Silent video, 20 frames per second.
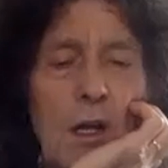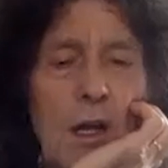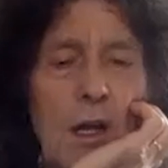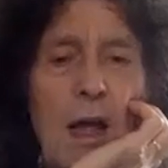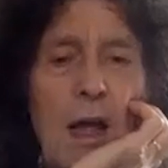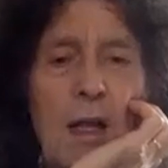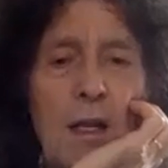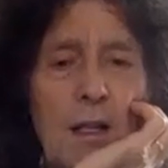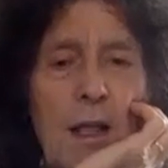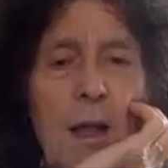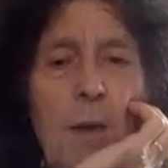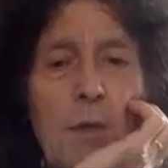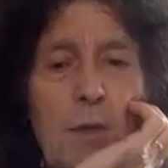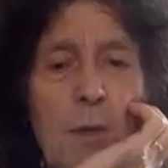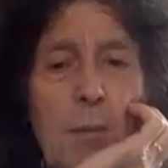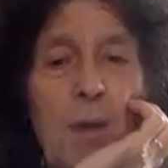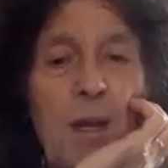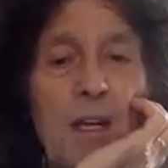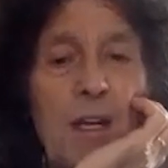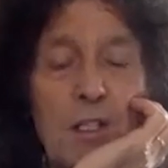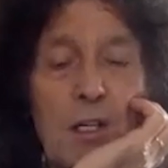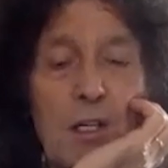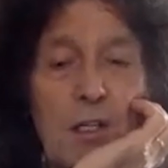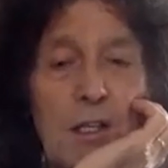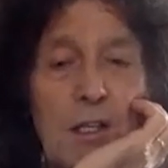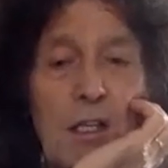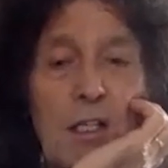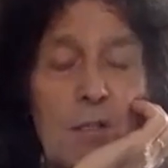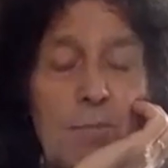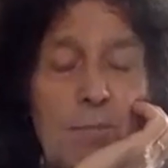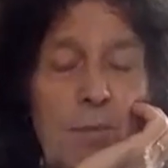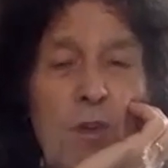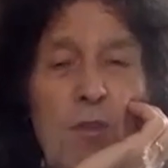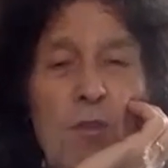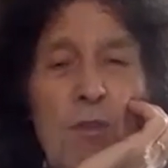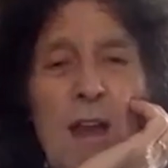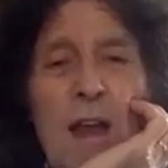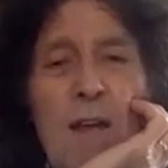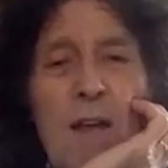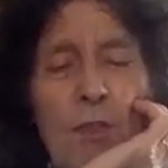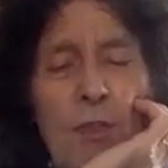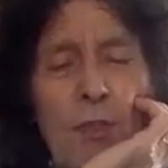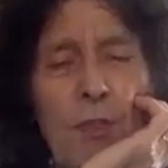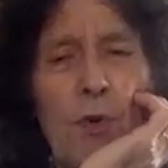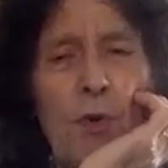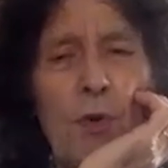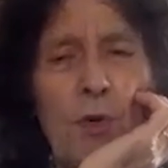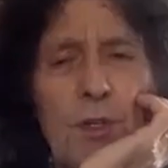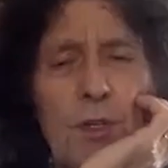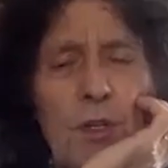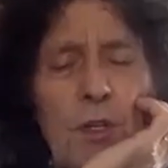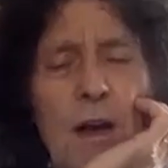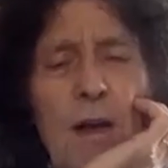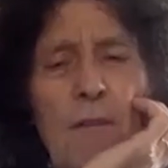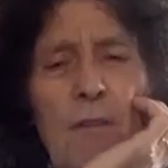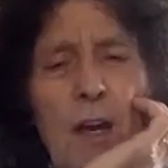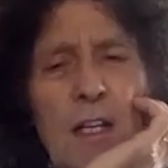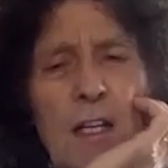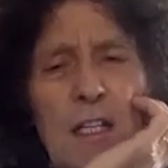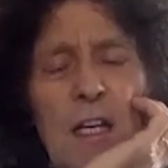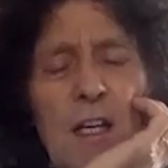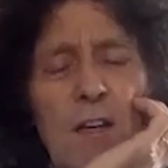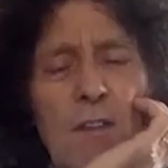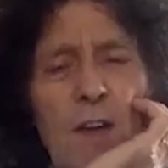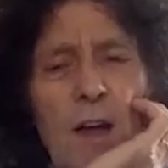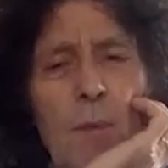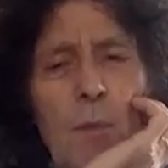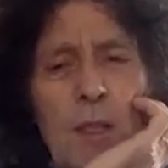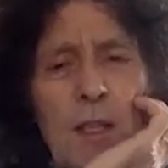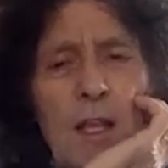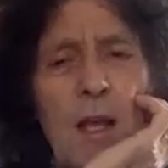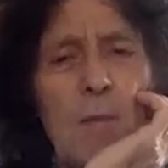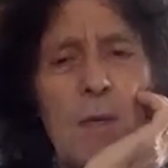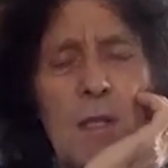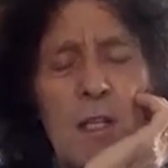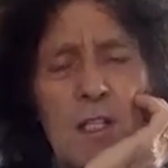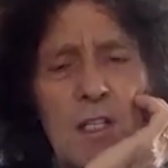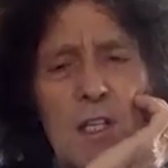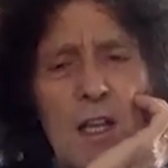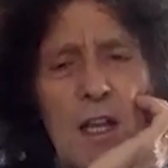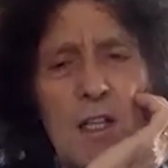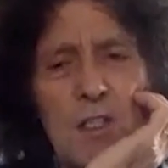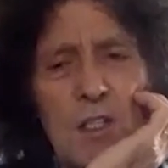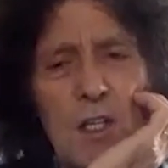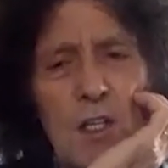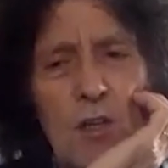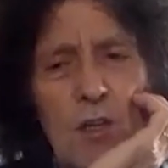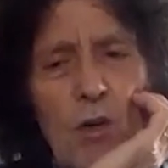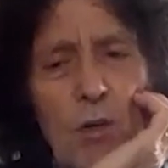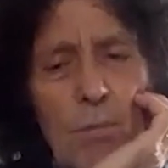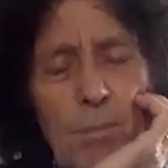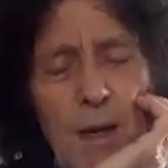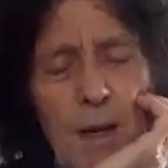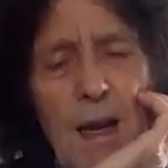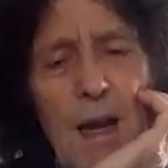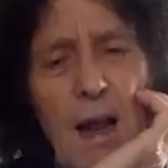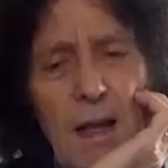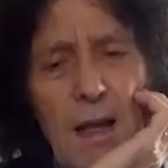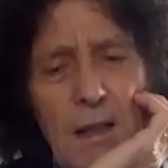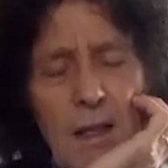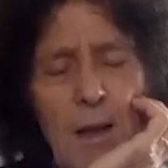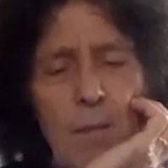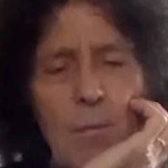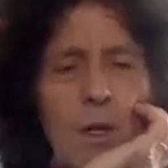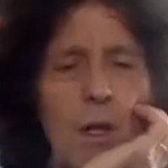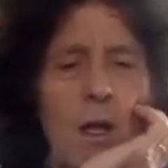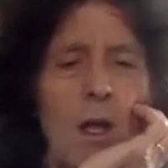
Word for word: and they were the big successes, but you never thought, you never identified with them in the sense that you could be like them.